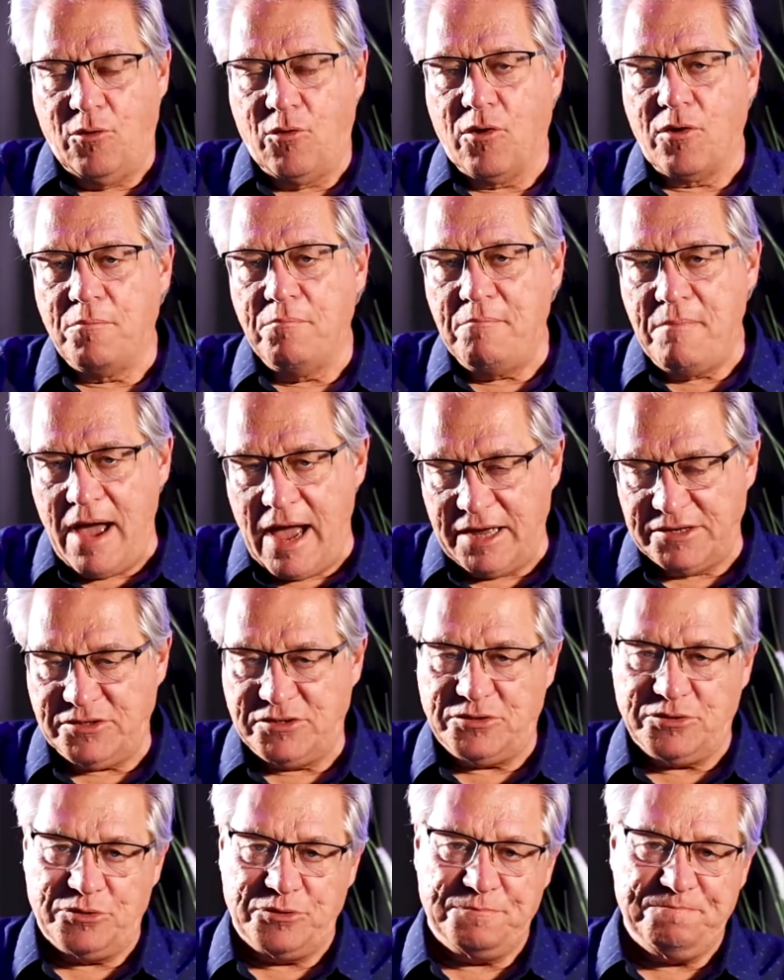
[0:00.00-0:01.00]
or
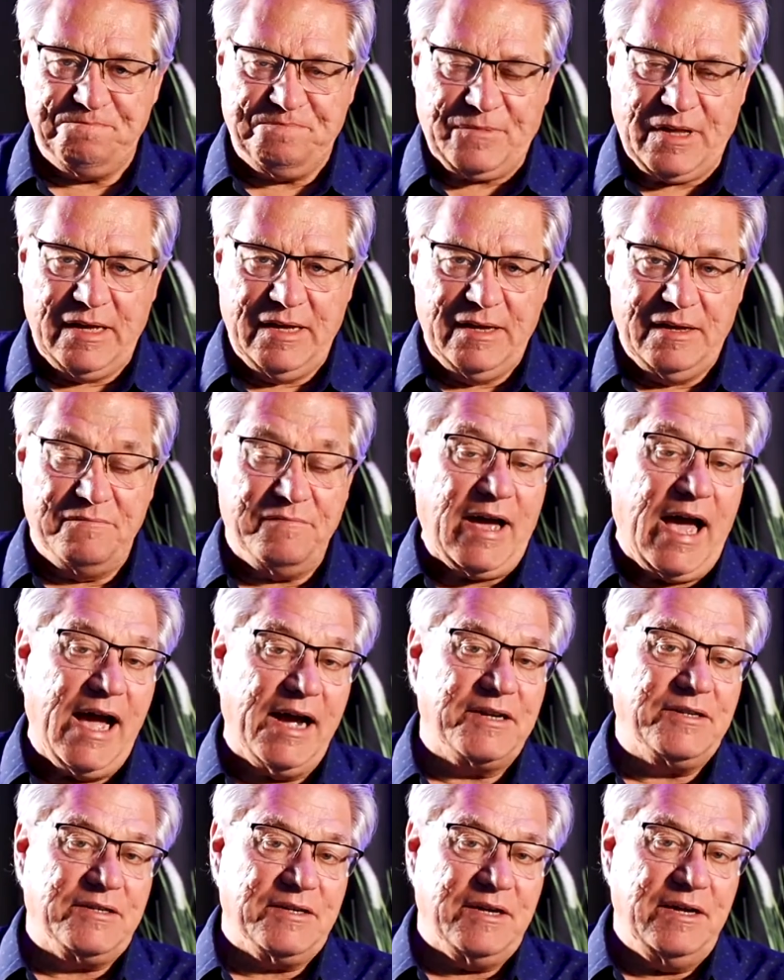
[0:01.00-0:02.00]
master. In
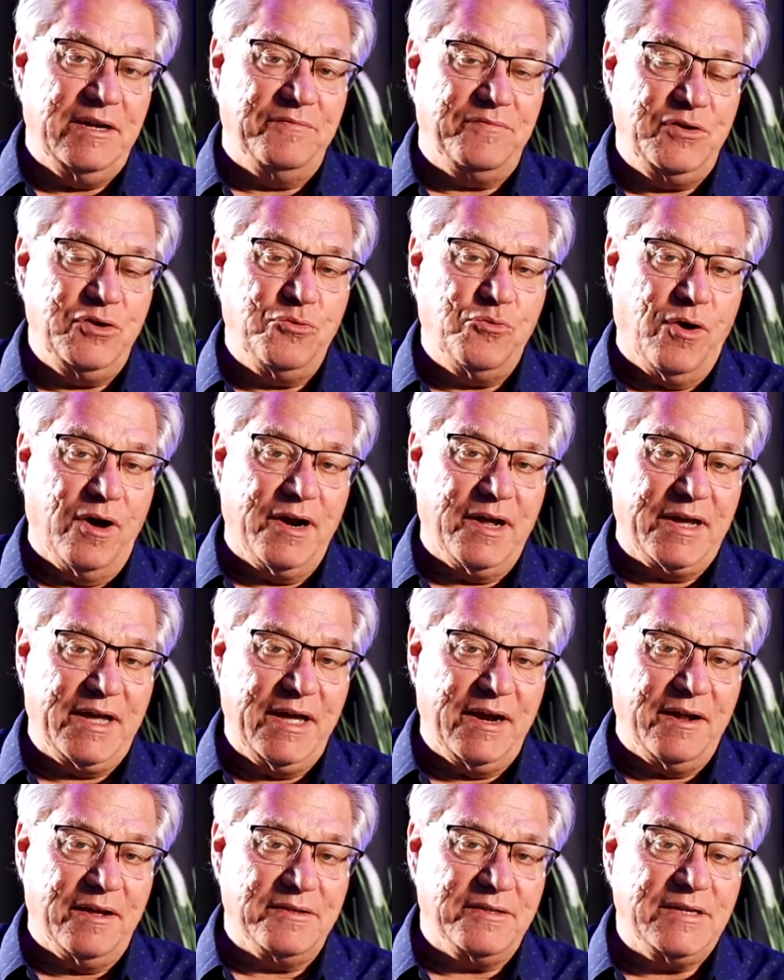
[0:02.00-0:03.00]
fact, if you want to
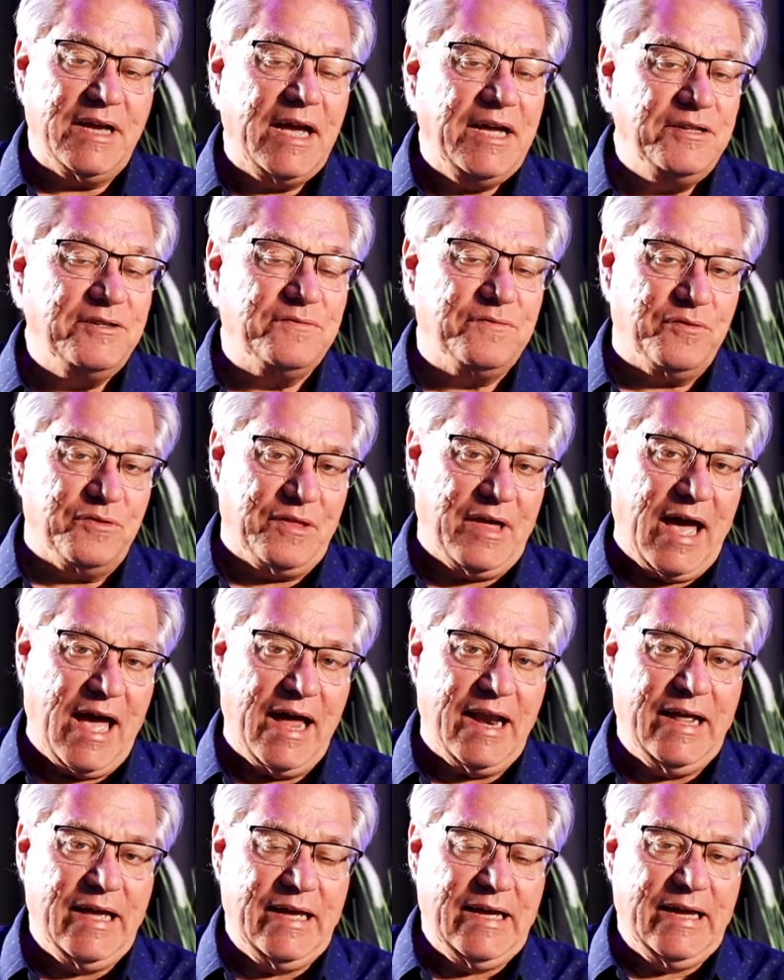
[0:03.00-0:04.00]
get a taste for
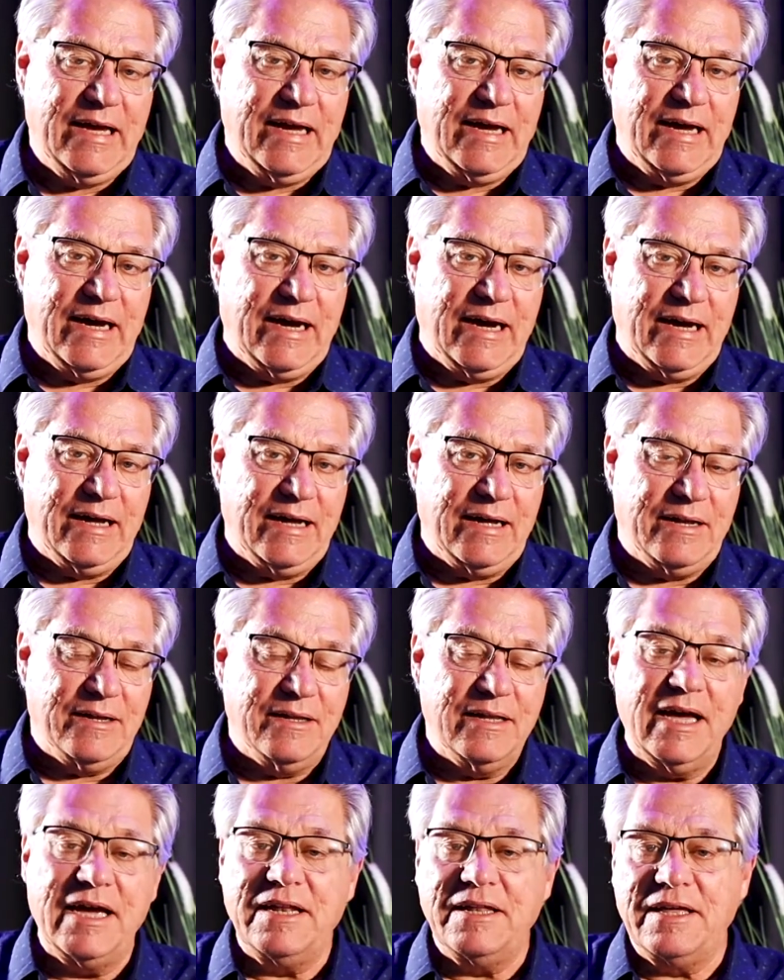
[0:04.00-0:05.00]
that, uh,
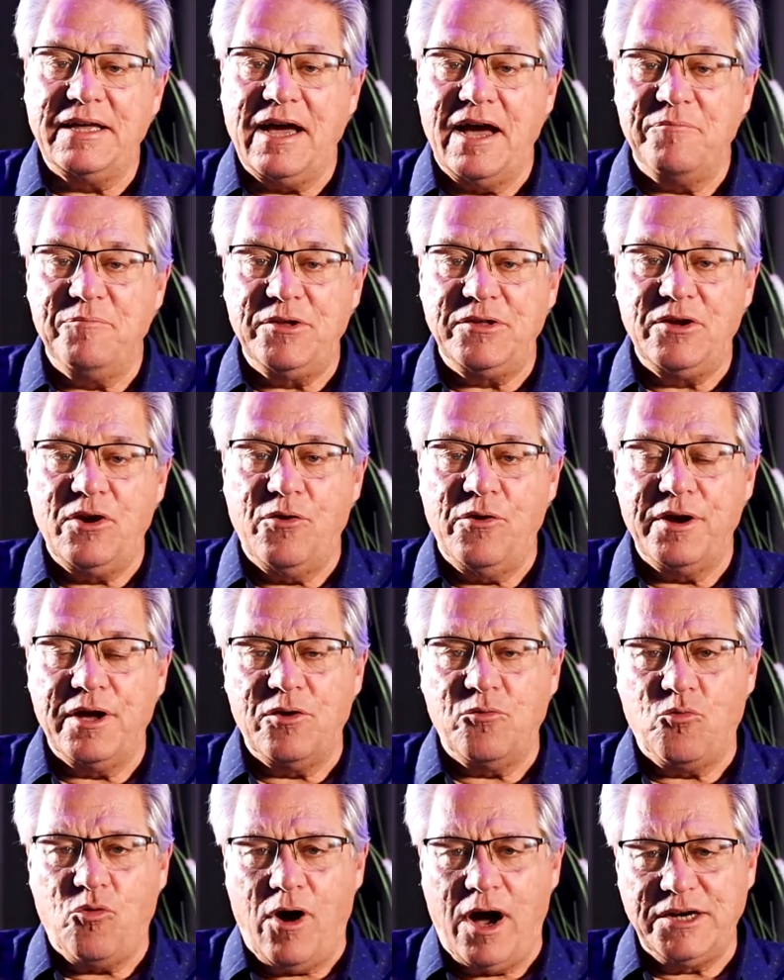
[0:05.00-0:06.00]
lately I've been going
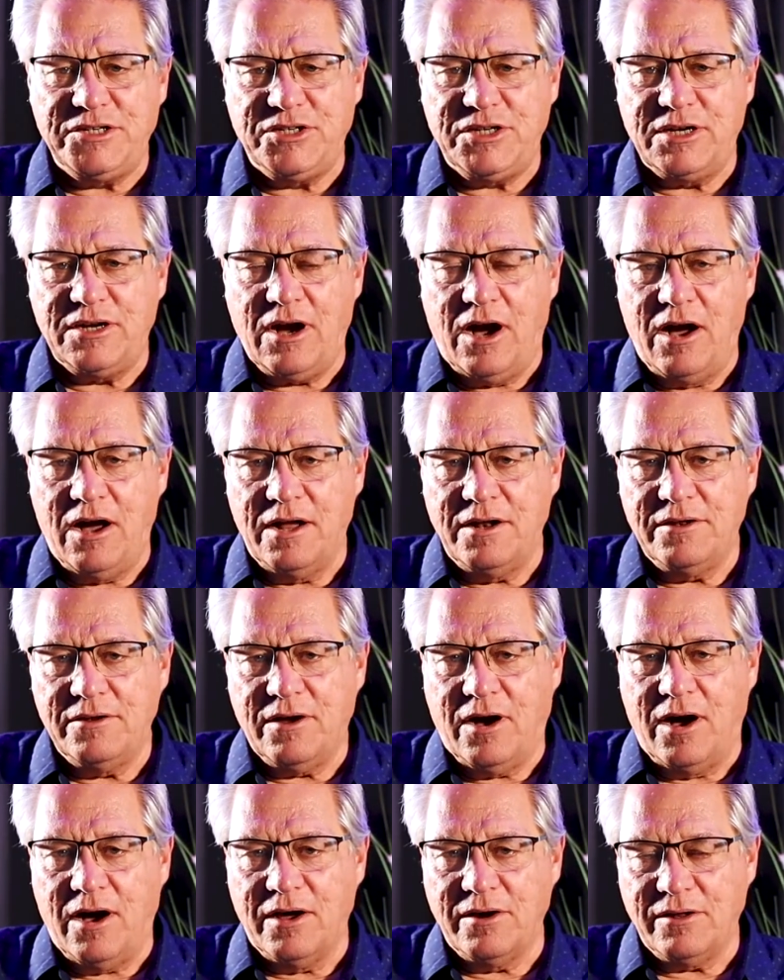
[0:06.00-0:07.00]
and watching
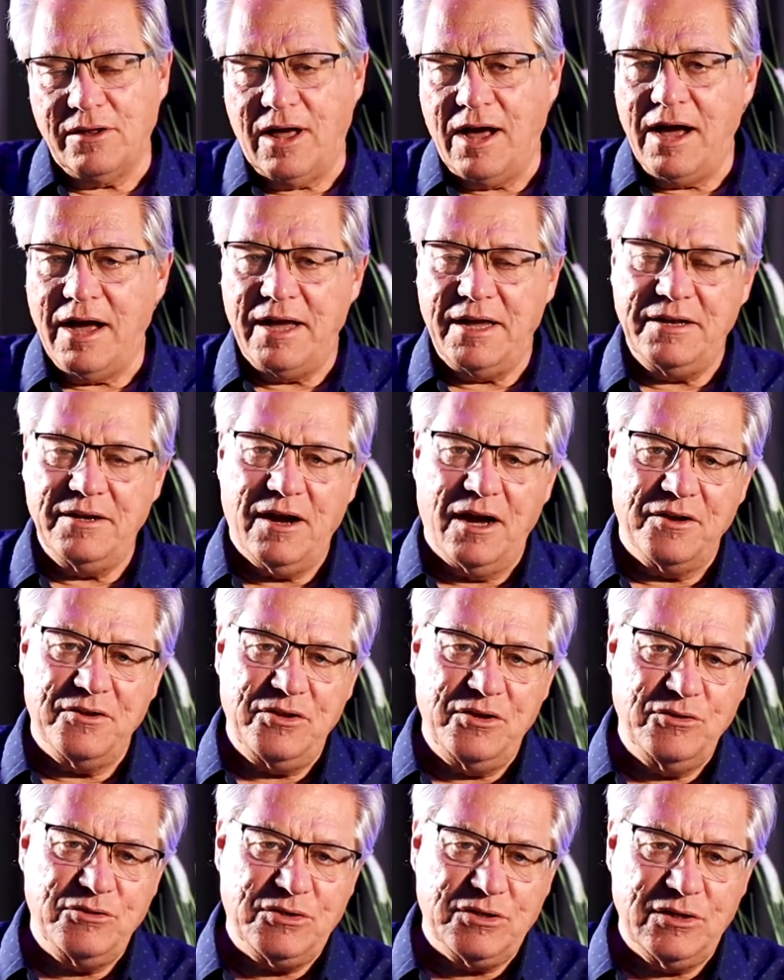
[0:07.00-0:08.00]
on online on
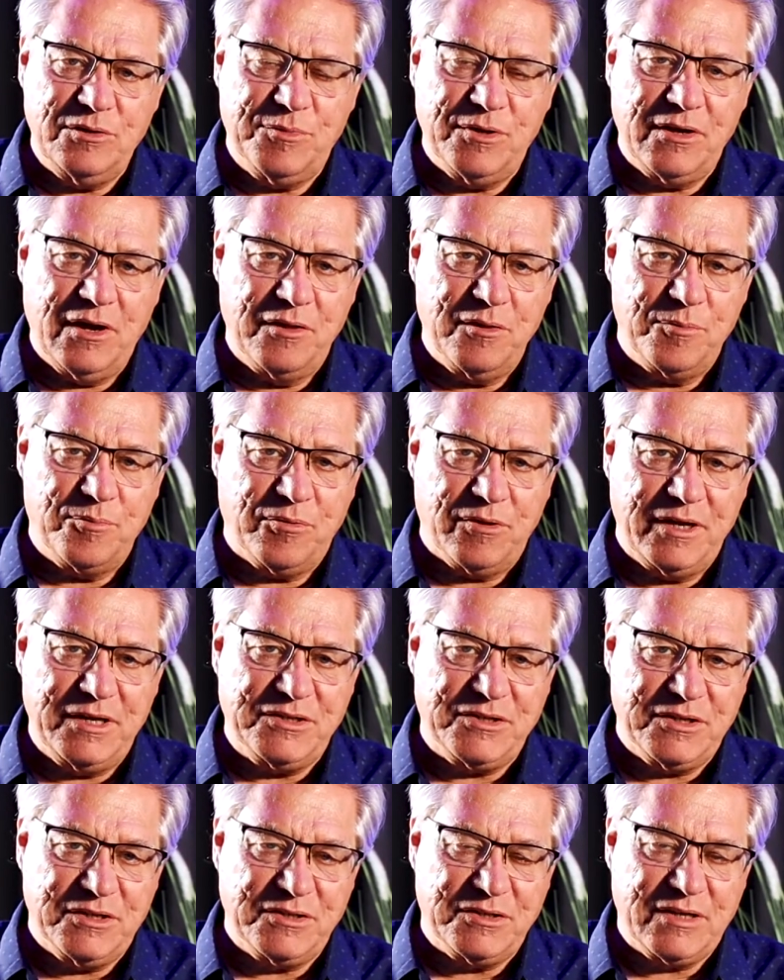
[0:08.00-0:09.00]
YouTube and other
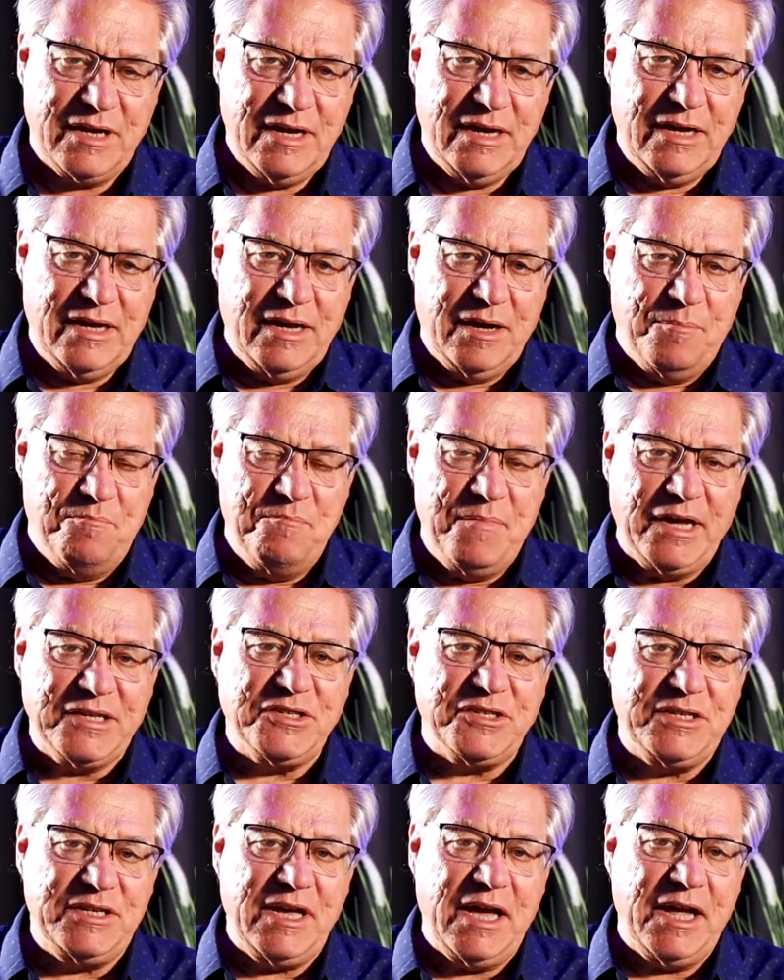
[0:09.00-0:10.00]
places
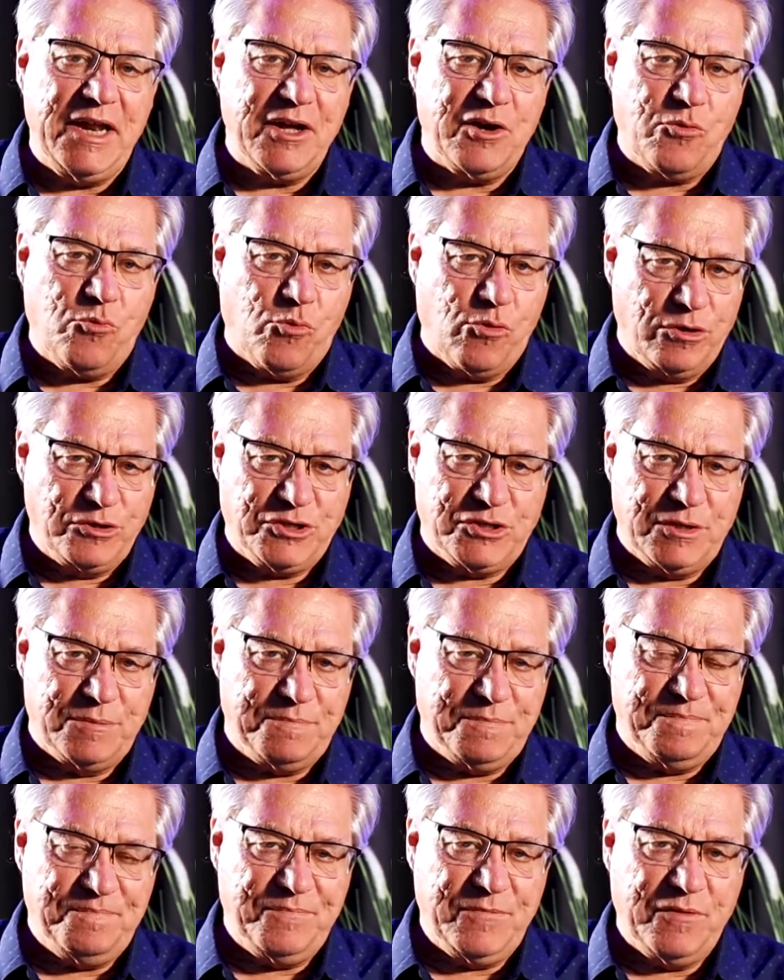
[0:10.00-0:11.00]
messianic
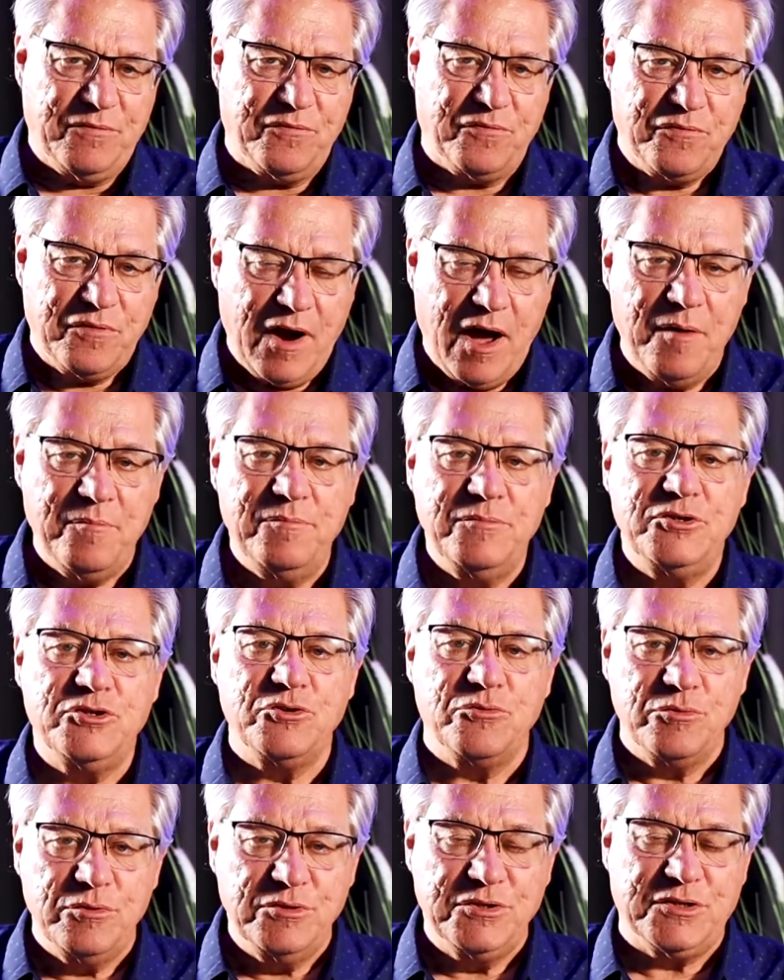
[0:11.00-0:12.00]
worship from
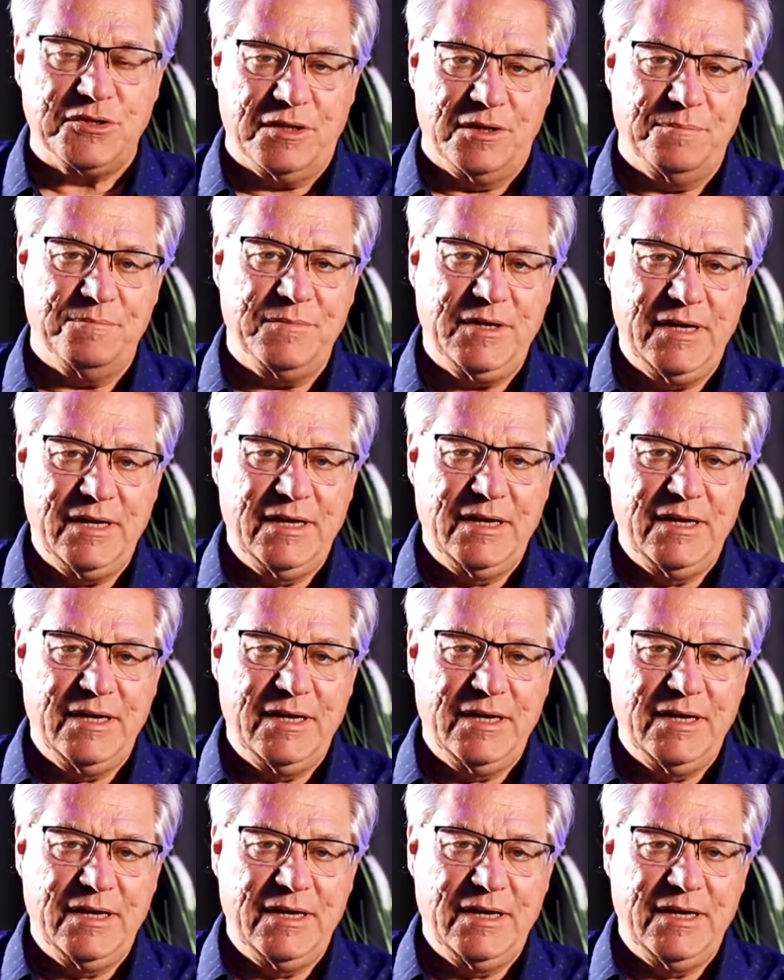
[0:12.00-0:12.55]
Jerusalem.